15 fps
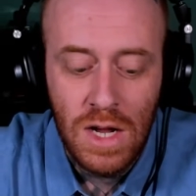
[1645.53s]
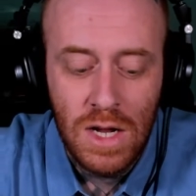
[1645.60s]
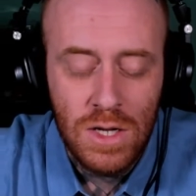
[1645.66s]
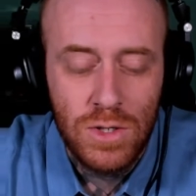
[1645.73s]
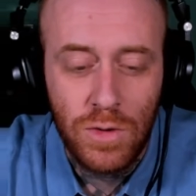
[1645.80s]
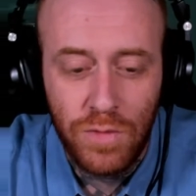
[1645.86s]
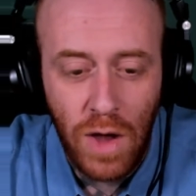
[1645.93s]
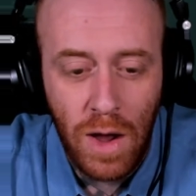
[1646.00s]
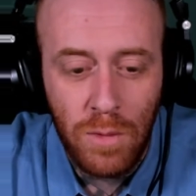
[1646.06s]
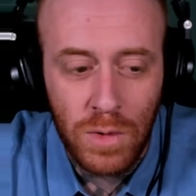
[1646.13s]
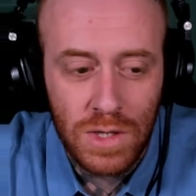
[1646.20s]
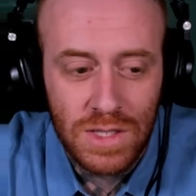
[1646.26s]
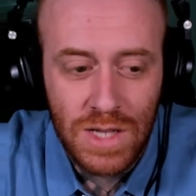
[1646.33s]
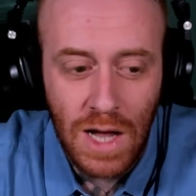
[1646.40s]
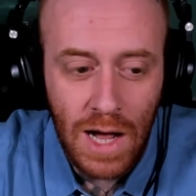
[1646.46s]
So if I were
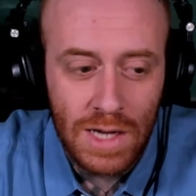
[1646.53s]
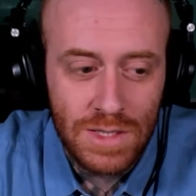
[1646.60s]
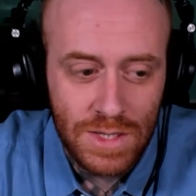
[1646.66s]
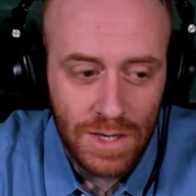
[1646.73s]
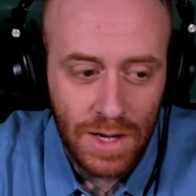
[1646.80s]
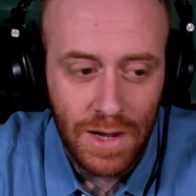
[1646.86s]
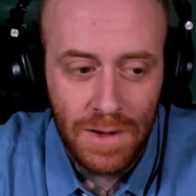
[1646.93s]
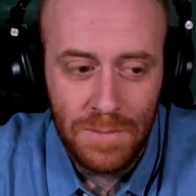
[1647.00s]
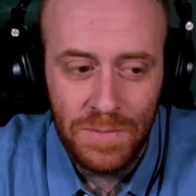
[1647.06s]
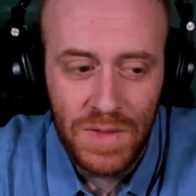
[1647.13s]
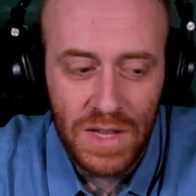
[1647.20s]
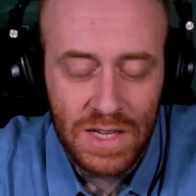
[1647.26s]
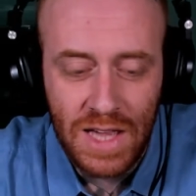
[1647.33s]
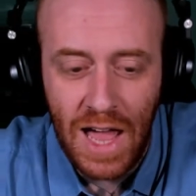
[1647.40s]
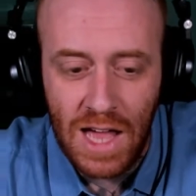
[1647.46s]
to die today
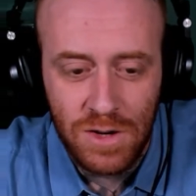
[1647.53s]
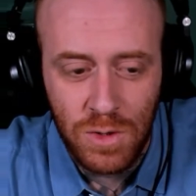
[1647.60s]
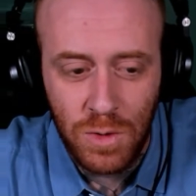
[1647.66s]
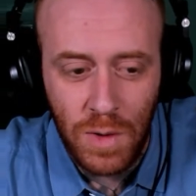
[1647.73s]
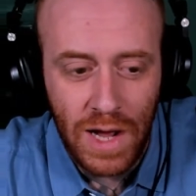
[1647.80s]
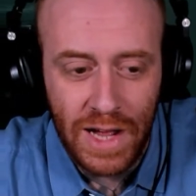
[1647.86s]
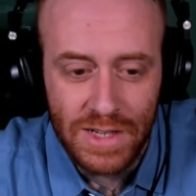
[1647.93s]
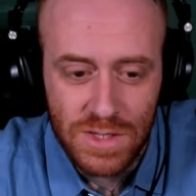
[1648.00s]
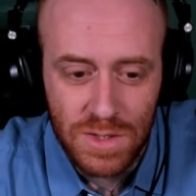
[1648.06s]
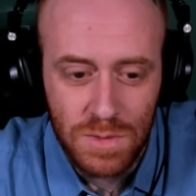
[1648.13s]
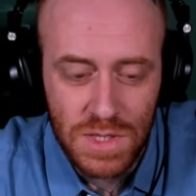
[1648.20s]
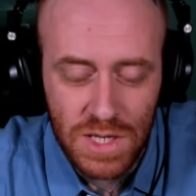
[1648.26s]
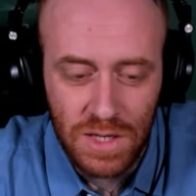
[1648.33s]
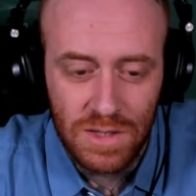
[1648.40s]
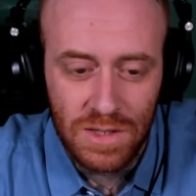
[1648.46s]
and Kat knew I had some
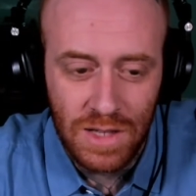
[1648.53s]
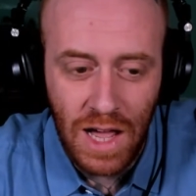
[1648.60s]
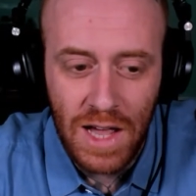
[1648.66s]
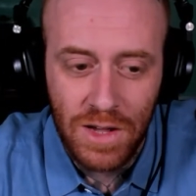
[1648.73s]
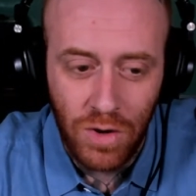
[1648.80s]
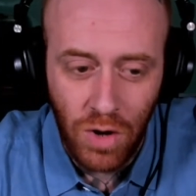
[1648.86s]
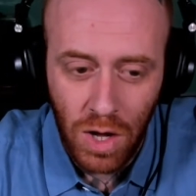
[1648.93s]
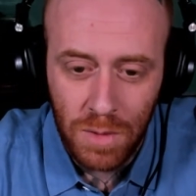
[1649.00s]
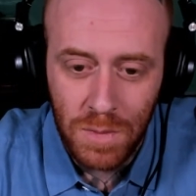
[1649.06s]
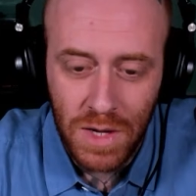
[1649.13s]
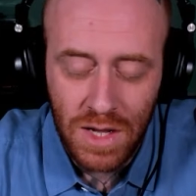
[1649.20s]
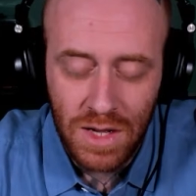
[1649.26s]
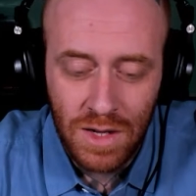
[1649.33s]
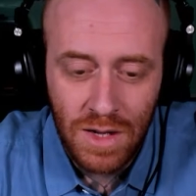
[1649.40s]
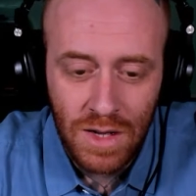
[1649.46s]
sin lying on
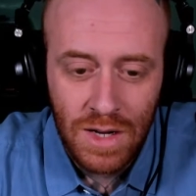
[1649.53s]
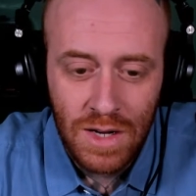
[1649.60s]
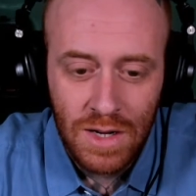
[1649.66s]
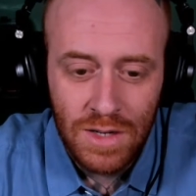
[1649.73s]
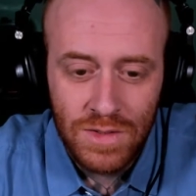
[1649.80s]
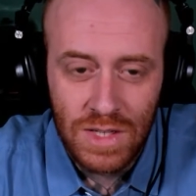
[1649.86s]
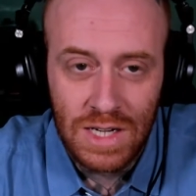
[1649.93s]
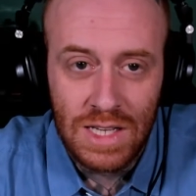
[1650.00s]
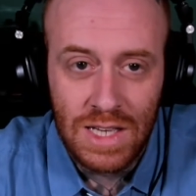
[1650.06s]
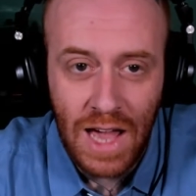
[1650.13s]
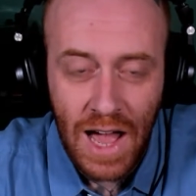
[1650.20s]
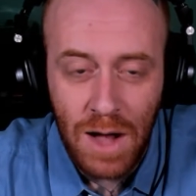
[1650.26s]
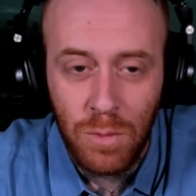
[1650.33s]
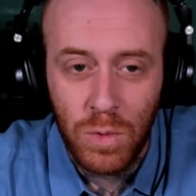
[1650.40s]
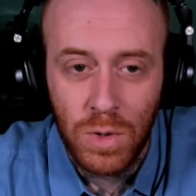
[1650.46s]
me, then
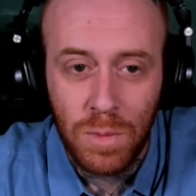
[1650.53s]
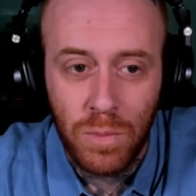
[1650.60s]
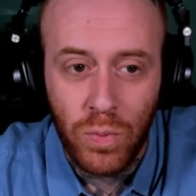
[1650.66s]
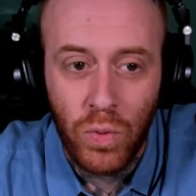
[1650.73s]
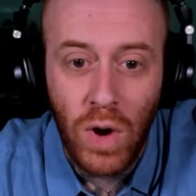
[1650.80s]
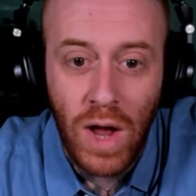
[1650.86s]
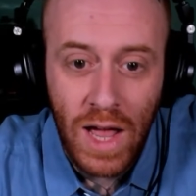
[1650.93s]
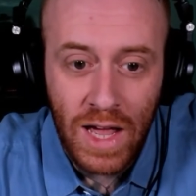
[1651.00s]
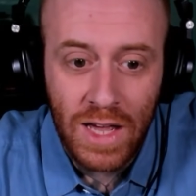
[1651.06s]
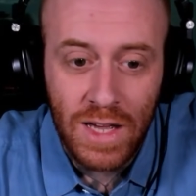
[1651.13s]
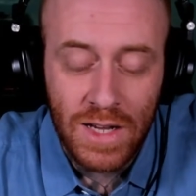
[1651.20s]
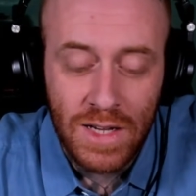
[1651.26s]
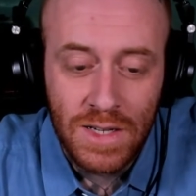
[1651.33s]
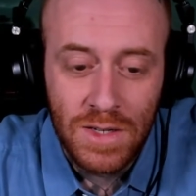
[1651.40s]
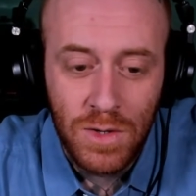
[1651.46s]
Kat would
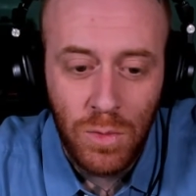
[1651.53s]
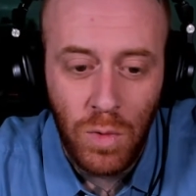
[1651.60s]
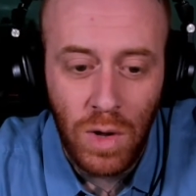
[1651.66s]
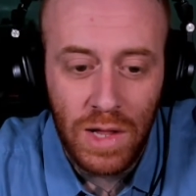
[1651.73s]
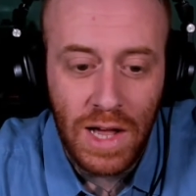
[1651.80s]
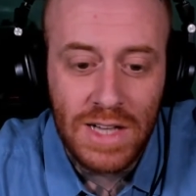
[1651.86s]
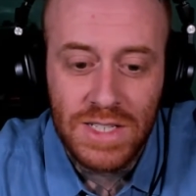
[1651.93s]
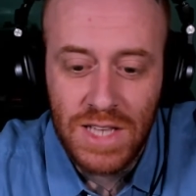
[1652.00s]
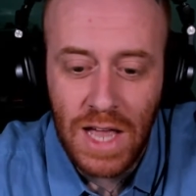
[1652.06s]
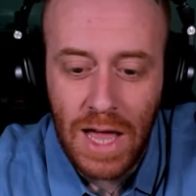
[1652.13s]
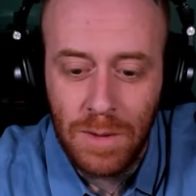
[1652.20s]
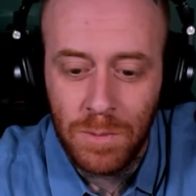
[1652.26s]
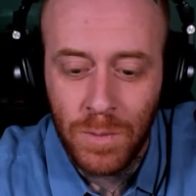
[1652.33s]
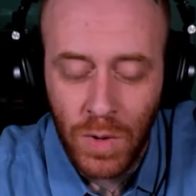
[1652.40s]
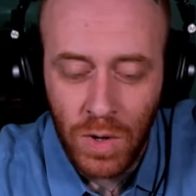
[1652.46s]
pray while I sat
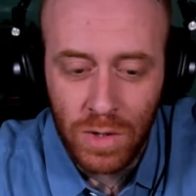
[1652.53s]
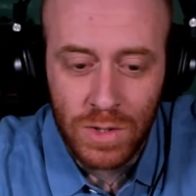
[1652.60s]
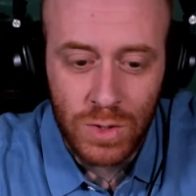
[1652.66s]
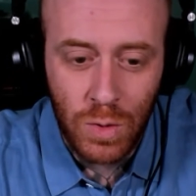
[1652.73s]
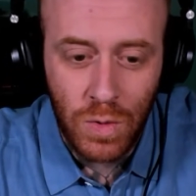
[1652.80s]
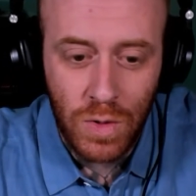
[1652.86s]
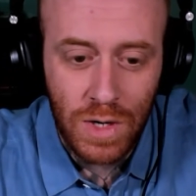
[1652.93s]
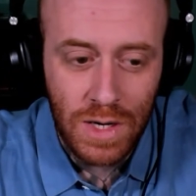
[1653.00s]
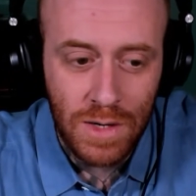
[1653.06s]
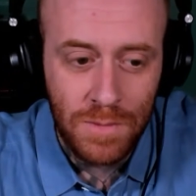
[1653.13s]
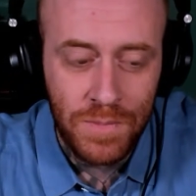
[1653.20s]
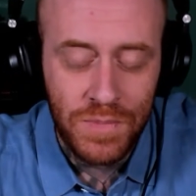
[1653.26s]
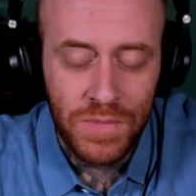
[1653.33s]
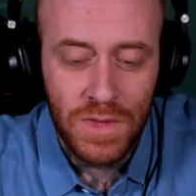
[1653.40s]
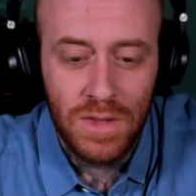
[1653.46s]
in purgatory
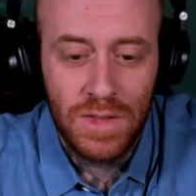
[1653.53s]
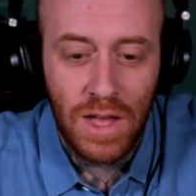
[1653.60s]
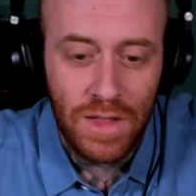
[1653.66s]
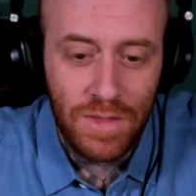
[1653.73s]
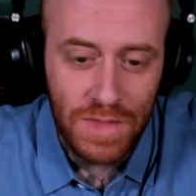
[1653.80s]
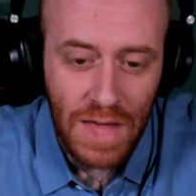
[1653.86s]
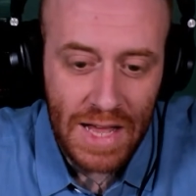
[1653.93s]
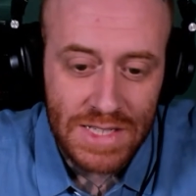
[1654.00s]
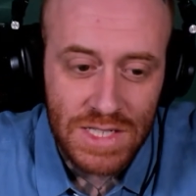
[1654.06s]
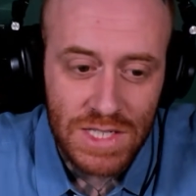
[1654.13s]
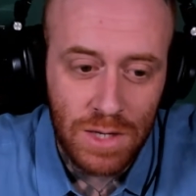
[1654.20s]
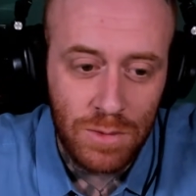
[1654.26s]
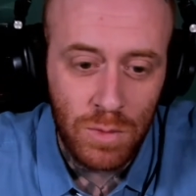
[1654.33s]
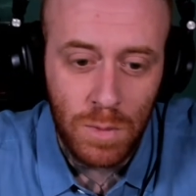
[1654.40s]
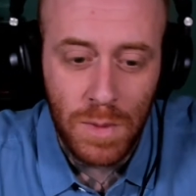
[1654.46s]
that
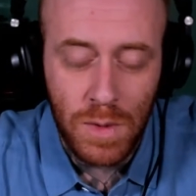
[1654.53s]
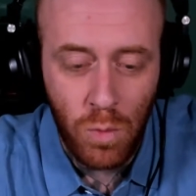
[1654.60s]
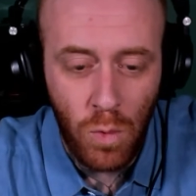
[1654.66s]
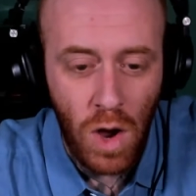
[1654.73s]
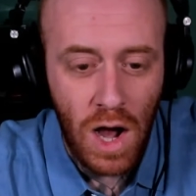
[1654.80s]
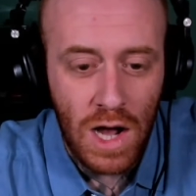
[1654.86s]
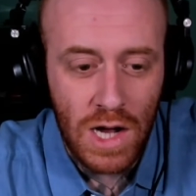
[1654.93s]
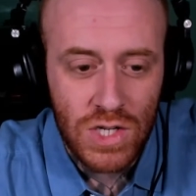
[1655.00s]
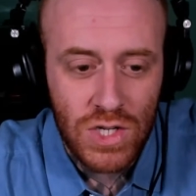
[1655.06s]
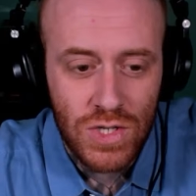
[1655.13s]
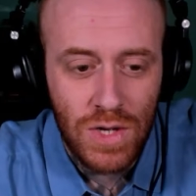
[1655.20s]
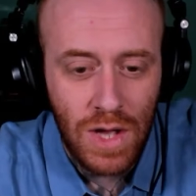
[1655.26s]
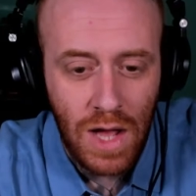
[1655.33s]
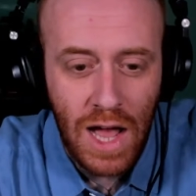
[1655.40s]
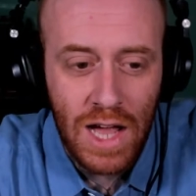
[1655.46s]
sin would be washed.
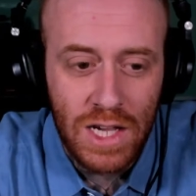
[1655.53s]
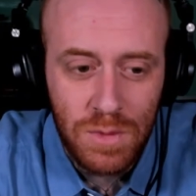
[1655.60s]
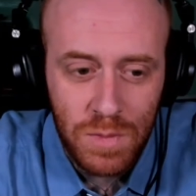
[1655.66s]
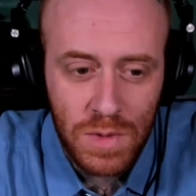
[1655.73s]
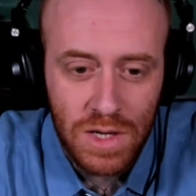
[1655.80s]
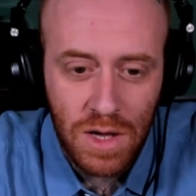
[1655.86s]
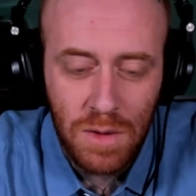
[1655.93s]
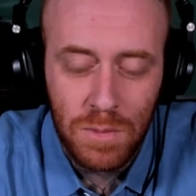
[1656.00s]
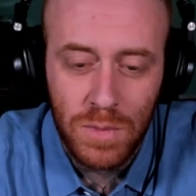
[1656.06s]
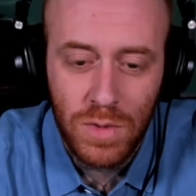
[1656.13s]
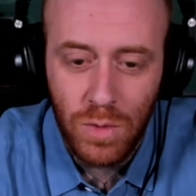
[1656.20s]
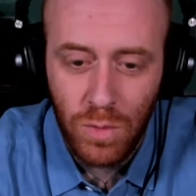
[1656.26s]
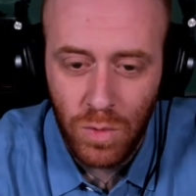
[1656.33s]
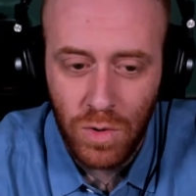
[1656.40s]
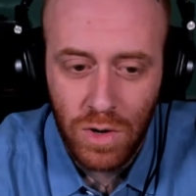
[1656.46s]
I could become
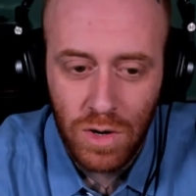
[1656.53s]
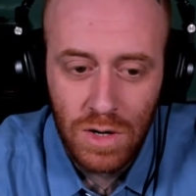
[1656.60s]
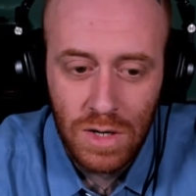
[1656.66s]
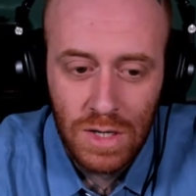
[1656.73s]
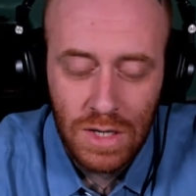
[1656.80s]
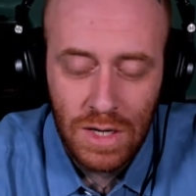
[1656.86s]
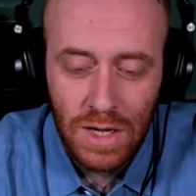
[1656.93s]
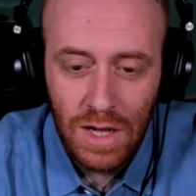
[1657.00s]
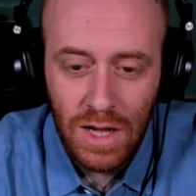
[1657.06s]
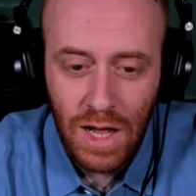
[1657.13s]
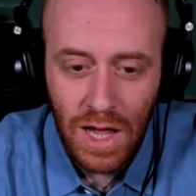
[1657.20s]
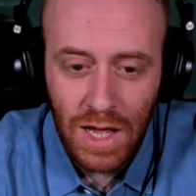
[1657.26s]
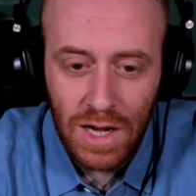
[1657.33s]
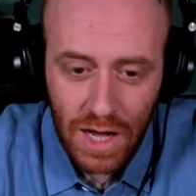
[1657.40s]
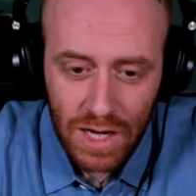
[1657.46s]
pure
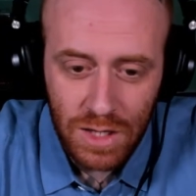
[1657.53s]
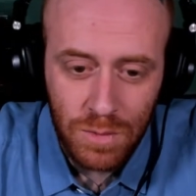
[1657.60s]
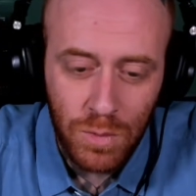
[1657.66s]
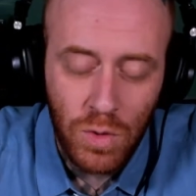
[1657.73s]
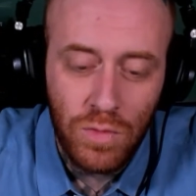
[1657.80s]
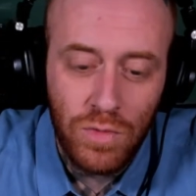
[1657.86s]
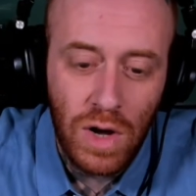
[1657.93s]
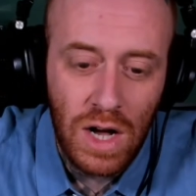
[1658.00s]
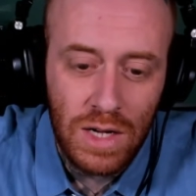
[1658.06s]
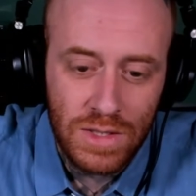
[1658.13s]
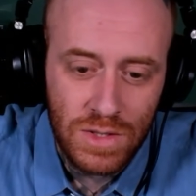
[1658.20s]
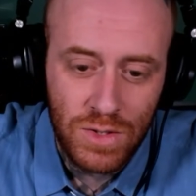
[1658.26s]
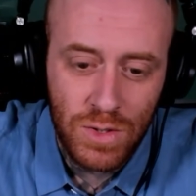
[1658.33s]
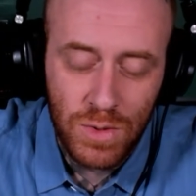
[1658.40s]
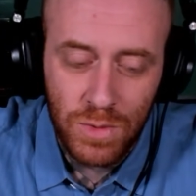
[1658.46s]
and I could move on
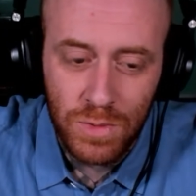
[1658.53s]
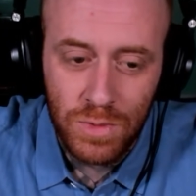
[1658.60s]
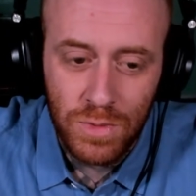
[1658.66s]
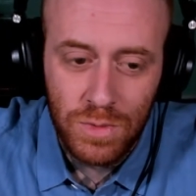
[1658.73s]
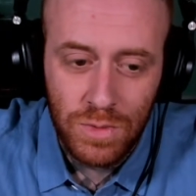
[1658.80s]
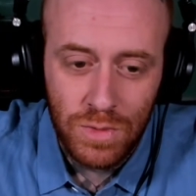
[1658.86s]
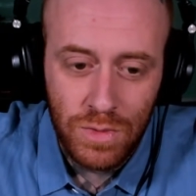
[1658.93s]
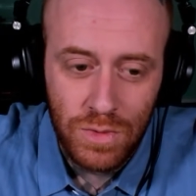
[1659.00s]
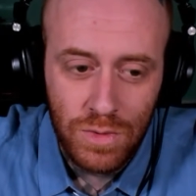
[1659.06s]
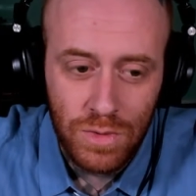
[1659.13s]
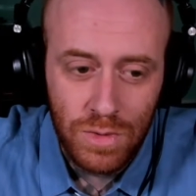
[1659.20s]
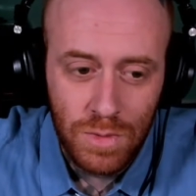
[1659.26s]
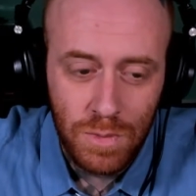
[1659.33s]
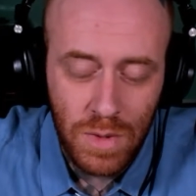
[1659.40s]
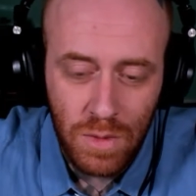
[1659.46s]
to
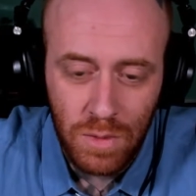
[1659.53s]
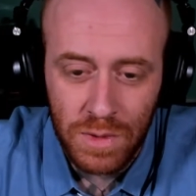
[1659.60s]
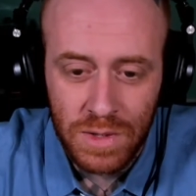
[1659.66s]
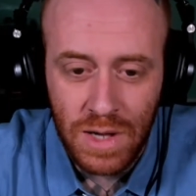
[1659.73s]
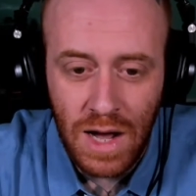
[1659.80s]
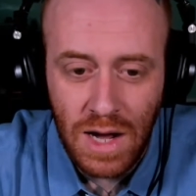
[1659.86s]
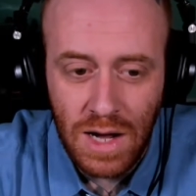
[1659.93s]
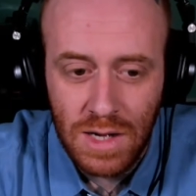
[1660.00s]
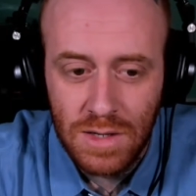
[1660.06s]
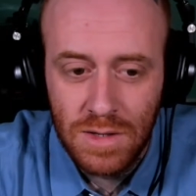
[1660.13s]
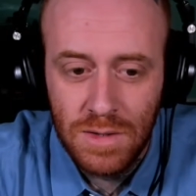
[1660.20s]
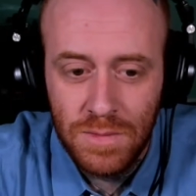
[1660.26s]
be with God.